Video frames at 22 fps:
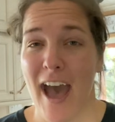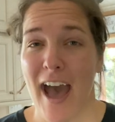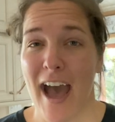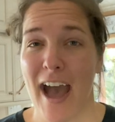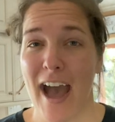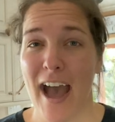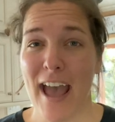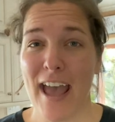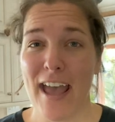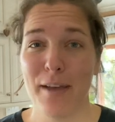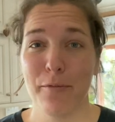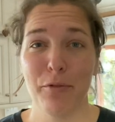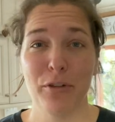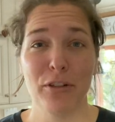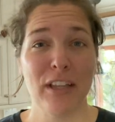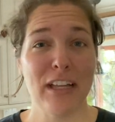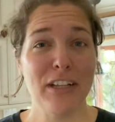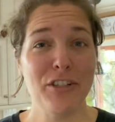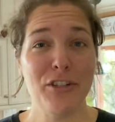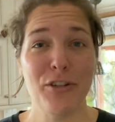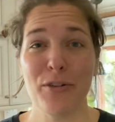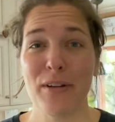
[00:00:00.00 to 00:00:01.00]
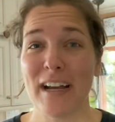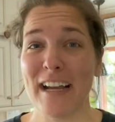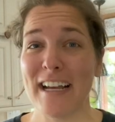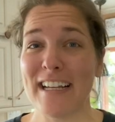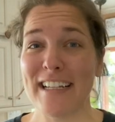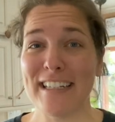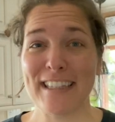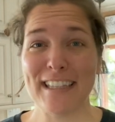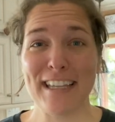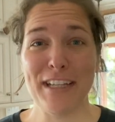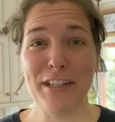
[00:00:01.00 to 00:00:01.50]
I will let you
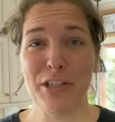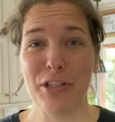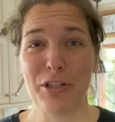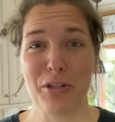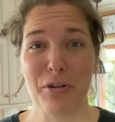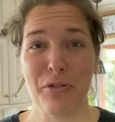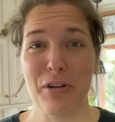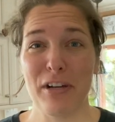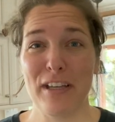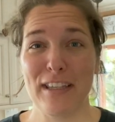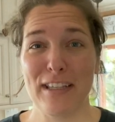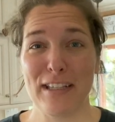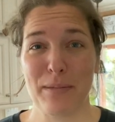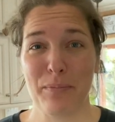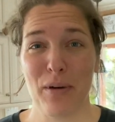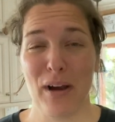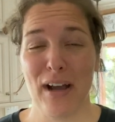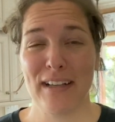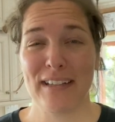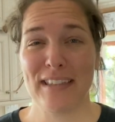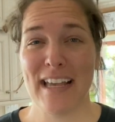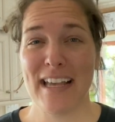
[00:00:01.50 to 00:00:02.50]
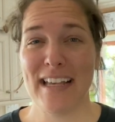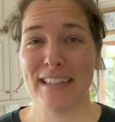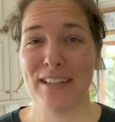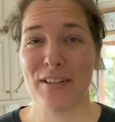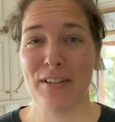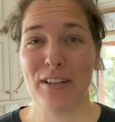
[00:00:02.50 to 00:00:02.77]
guys enjoy this process.